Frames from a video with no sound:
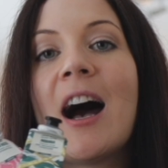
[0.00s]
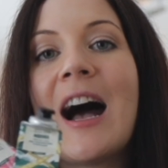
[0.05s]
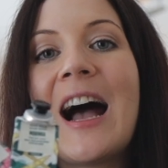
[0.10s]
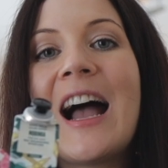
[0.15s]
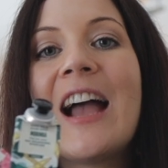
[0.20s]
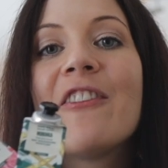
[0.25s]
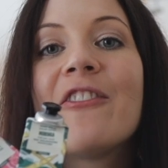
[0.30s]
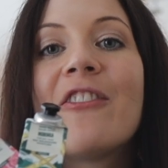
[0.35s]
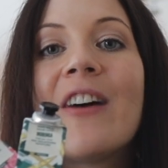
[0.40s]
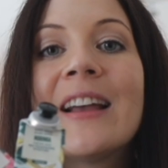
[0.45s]

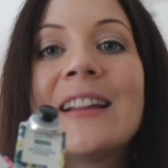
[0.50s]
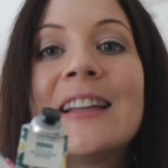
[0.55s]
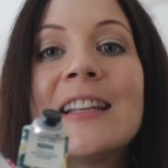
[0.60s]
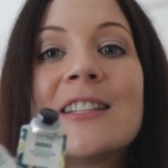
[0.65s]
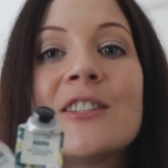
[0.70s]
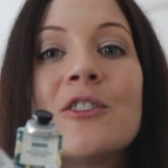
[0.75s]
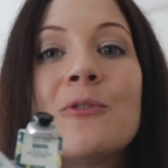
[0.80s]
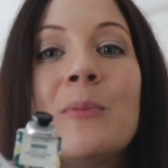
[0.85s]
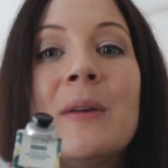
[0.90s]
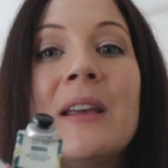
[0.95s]
I find
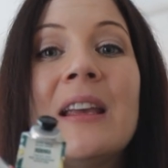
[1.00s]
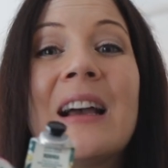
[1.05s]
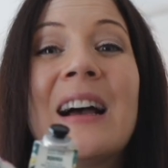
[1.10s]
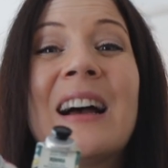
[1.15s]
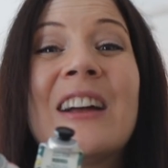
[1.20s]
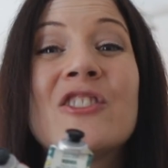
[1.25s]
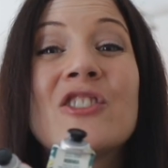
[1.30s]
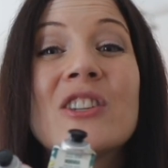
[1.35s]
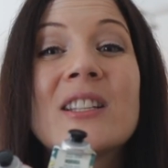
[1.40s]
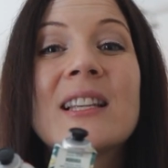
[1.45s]
this to be
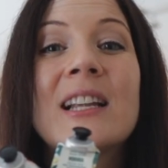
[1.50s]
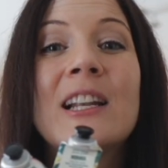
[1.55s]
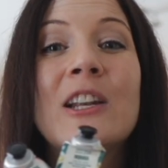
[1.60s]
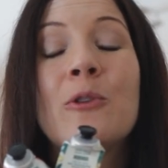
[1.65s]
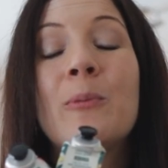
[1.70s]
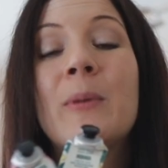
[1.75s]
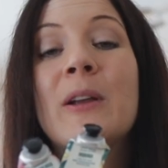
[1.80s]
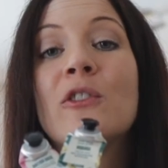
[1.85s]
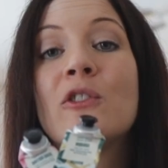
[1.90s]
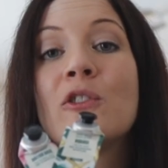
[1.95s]
just a
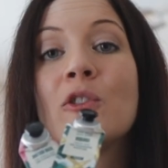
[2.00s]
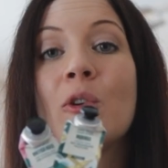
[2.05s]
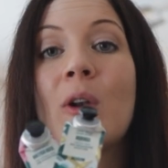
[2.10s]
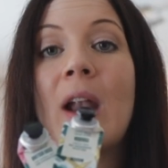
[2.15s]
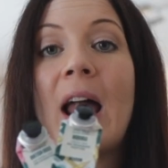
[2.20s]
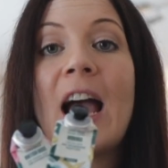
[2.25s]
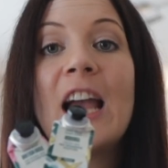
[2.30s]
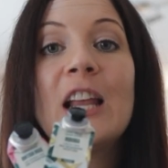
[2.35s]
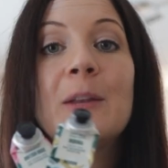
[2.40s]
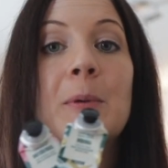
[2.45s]
little bit too
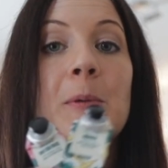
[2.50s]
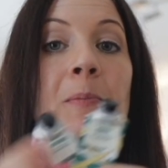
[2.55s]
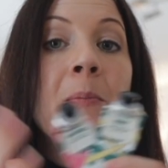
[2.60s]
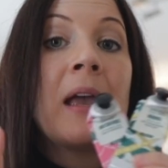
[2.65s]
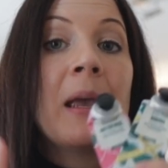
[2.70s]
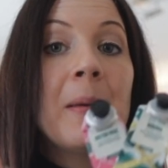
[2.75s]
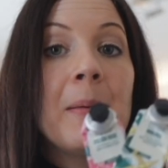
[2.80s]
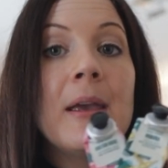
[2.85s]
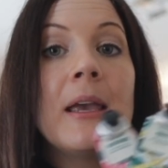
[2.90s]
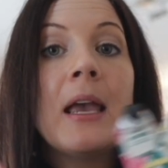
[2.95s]
light, but
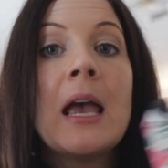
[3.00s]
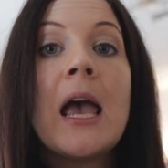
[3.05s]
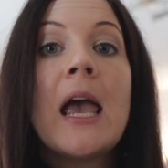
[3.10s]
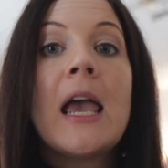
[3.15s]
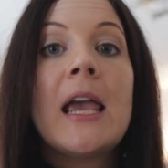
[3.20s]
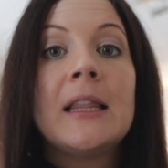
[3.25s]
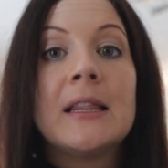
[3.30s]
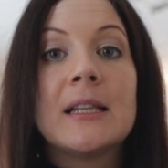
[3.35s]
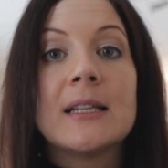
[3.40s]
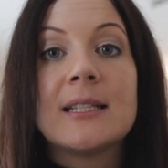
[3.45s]
maybe
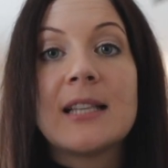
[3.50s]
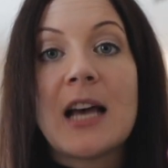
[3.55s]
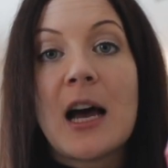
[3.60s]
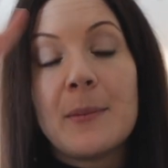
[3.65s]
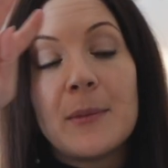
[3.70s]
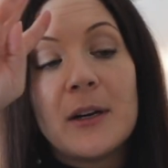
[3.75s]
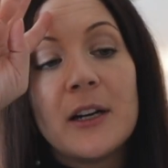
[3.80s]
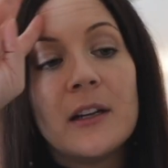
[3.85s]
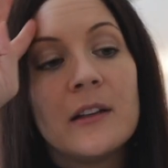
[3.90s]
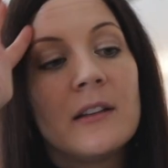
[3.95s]
in the
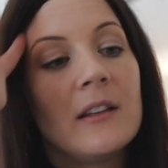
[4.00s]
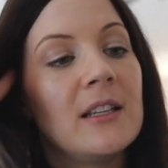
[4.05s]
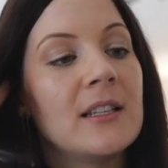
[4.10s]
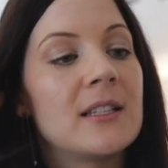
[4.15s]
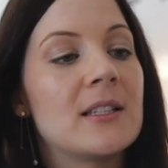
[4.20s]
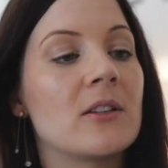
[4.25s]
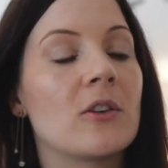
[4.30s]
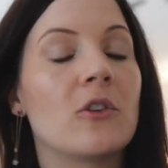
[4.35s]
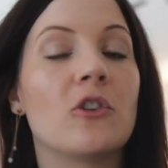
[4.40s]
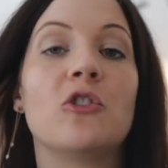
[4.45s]
summer
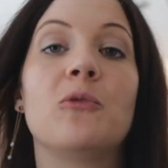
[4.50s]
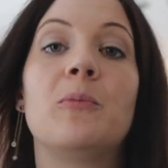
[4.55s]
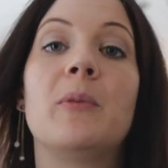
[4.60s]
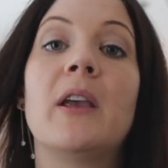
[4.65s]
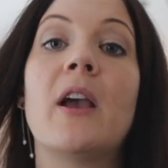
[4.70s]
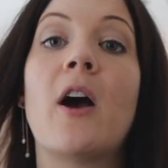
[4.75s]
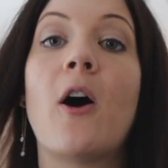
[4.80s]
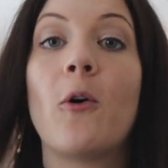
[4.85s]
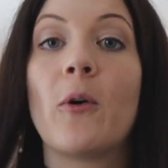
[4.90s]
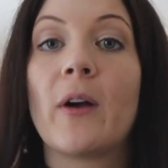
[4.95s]
this could
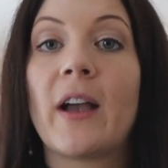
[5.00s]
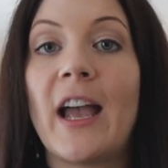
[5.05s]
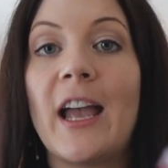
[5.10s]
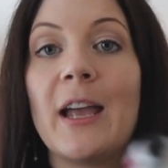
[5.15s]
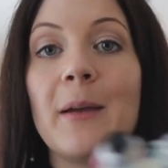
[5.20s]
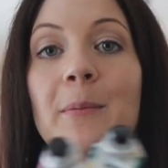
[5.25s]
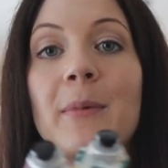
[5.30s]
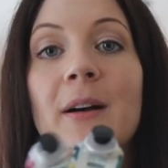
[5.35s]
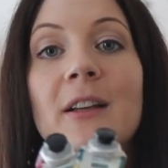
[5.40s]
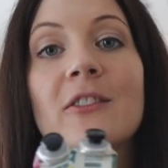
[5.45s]
be
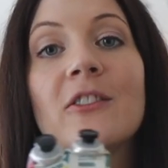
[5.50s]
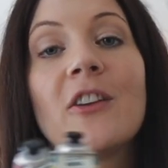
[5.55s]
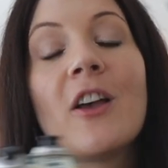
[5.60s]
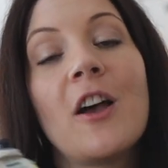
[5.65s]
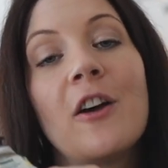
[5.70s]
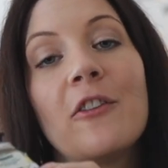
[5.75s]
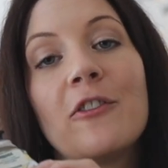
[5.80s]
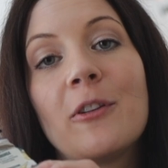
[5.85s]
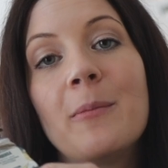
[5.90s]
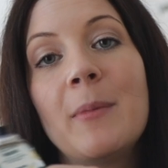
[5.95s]
okay. But
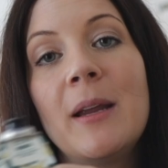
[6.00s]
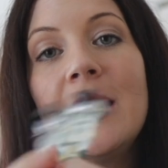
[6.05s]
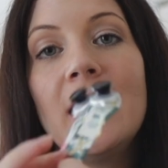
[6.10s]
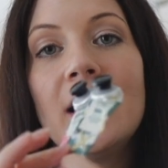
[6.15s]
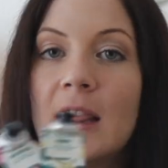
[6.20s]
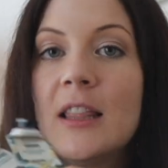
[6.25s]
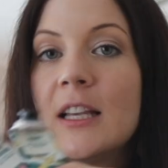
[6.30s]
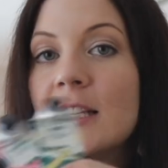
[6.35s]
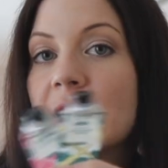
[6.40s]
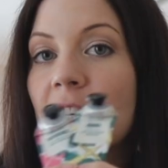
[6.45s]
for me,
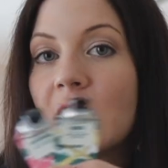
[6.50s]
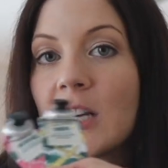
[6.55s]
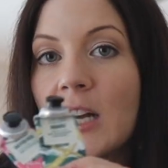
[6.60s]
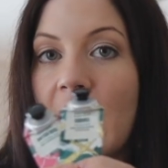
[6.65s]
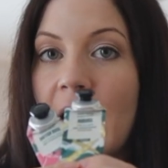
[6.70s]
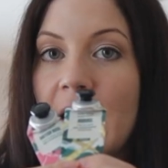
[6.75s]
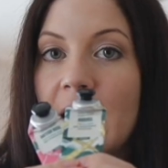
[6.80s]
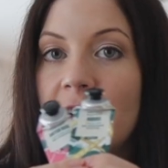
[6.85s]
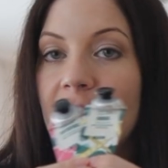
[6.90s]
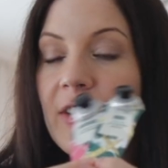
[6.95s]
these are
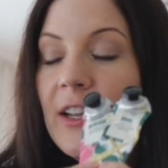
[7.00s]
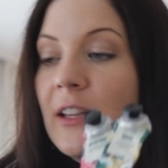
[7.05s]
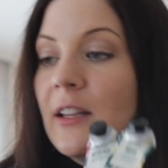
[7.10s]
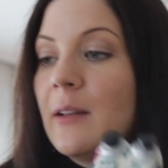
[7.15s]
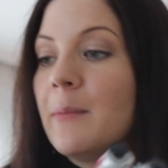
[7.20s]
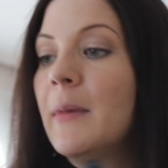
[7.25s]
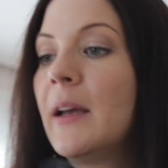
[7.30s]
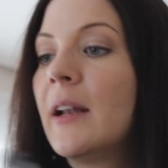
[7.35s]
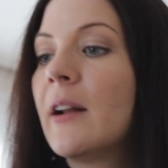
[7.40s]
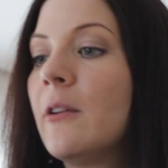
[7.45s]
kind of in
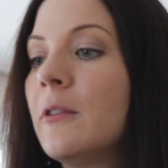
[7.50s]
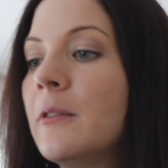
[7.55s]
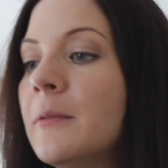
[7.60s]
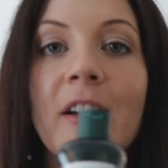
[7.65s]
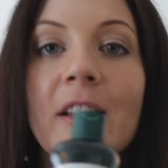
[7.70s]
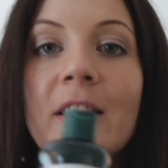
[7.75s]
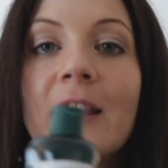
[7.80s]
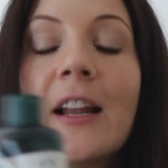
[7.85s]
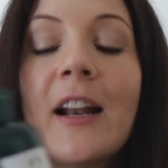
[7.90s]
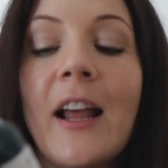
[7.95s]
the middle.
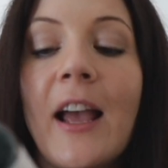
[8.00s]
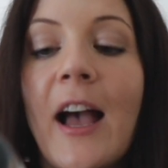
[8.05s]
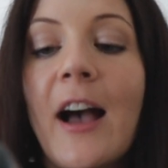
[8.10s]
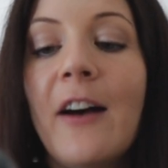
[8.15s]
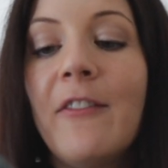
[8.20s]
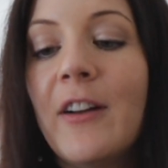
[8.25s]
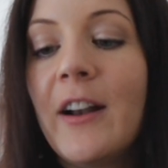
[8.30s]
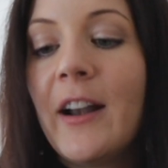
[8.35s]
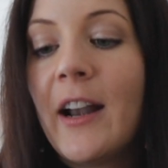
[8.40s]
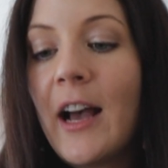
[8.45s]
Then I
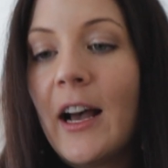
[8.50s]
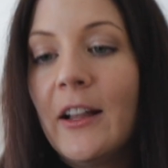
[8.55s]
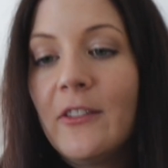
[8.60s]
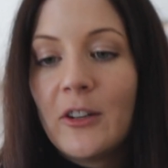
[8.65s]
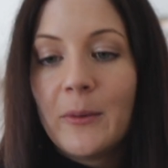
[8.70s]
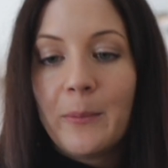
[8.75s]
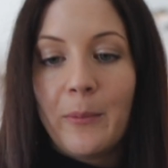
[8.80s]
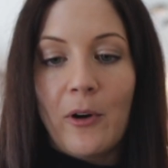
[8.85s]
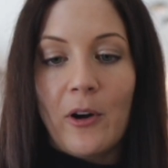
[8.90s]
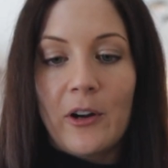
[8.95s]
have
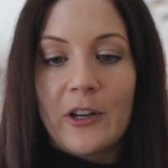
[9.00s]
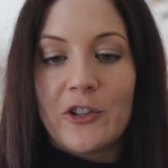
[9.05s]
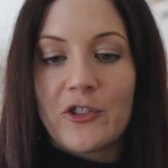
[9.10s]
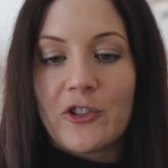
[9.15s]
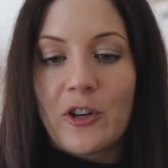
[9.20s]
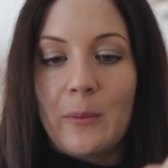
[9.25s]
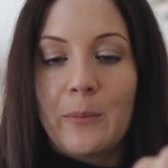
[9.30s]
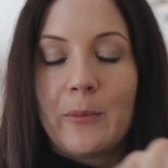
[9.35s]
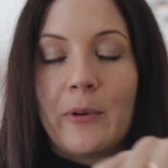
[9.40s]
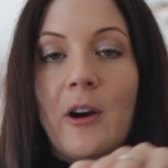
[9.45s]
another Body
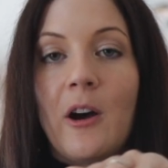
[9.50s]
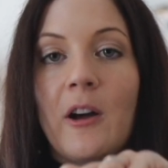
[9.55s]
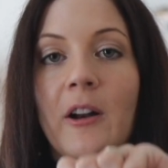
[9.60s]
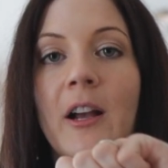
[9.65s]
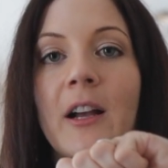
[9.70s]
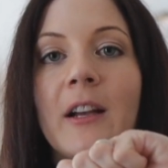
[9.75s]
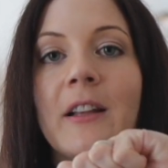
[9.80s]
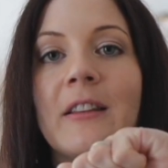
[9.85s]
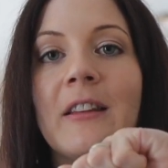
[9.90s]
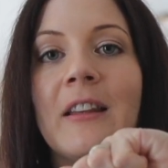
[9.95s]
Shop
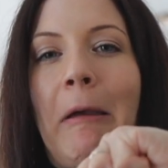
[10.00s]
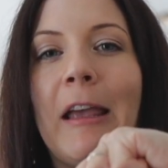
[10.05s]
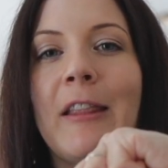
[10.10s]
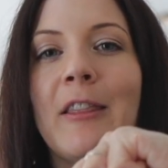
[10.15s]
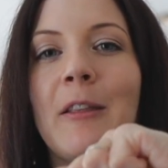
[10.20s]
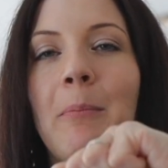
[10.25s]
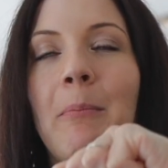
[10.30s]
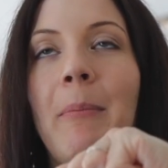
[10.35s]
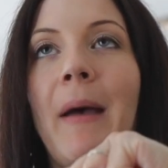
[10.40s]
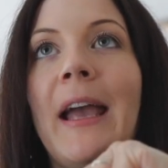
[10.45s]
product and
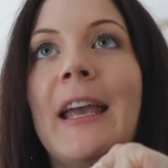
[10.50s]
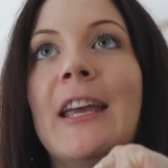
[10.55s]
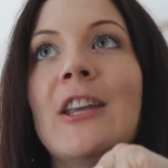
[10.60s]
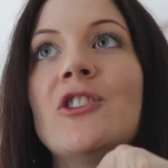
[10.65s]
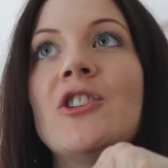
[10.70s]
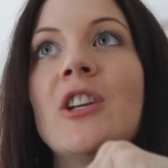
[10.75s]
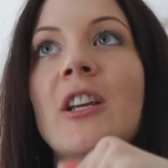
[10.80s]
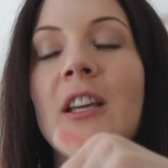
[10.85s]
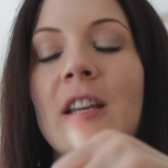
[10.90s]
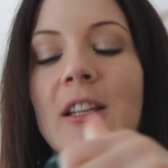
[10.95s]
the
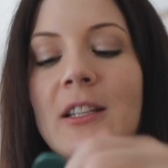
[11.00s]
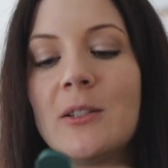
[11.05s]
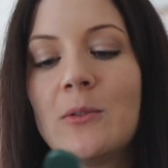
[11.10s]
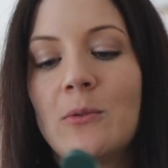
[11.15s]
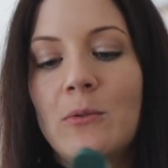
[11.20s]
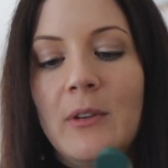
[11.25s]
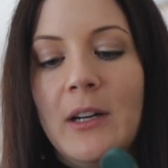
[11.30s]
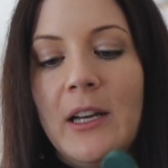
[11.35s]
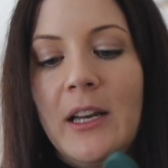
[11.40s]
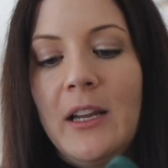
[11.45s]
packaging is
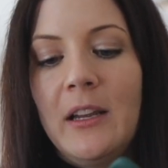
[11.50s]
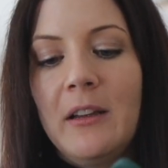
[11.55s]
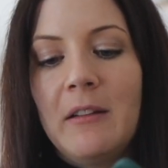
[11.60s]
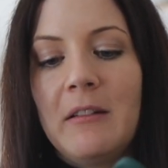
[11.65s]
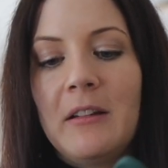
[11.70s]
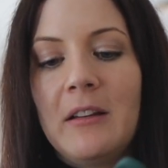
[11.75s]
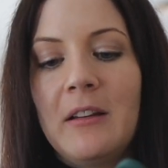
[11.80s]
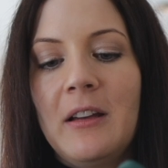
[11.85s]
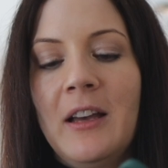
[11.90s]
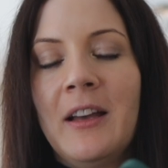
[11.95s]
really
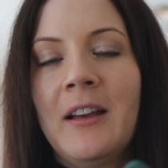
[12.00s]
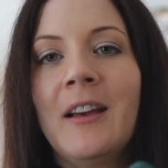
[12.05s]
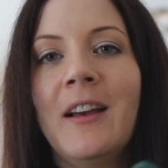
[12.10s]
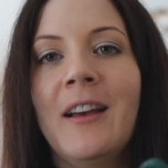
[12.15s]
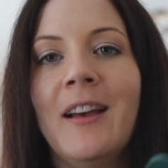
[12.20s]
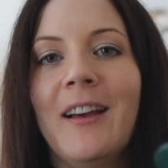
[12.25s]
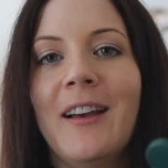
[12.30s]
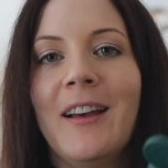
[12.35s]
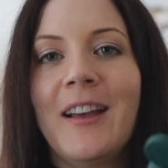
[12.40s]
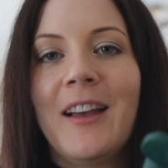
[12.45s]

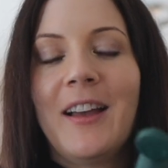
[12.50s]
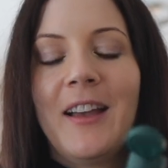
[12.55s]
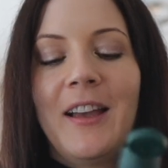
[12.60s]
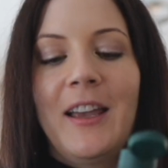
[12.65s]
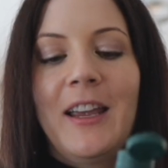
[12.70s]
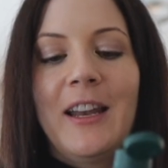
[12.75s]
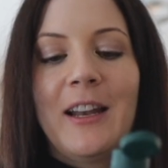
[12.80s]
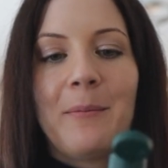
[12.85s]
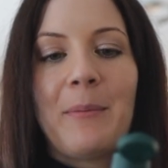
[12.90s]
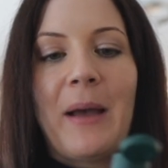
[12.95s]

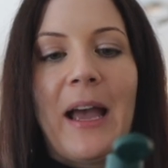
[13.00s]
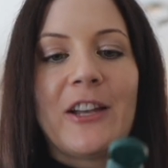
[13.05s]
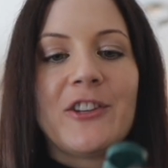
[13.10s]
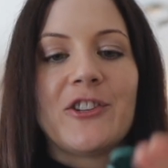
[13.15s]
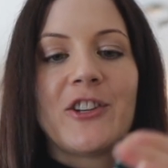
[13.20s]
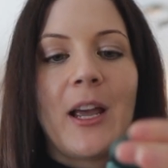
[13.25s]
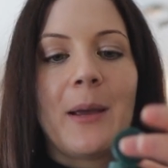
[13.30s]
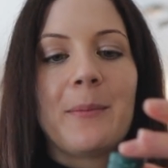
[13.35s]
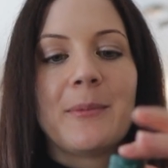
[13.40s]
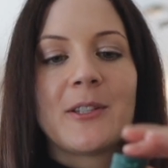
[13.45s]
in a bad
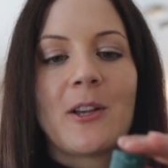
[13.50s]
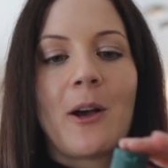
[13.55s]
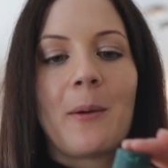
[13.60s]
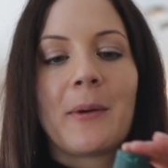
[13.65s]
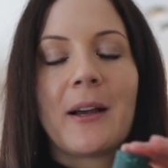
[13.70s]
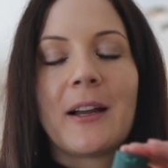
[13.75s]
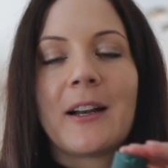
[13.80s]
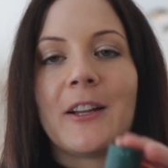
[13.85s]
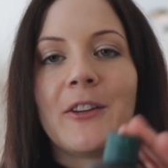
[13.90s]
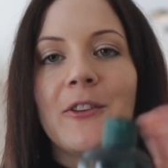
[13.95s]
shape, so I'm
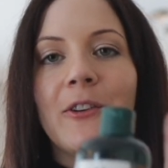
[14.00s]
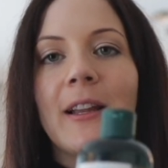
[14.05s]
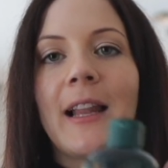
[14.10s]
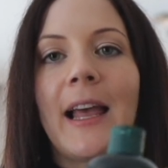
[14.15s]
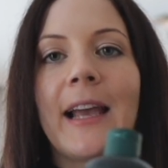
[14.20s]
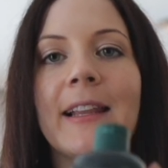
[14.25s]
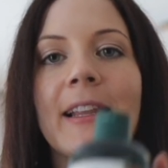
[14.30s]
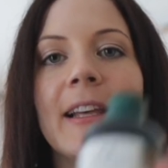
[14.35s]
gonna do it like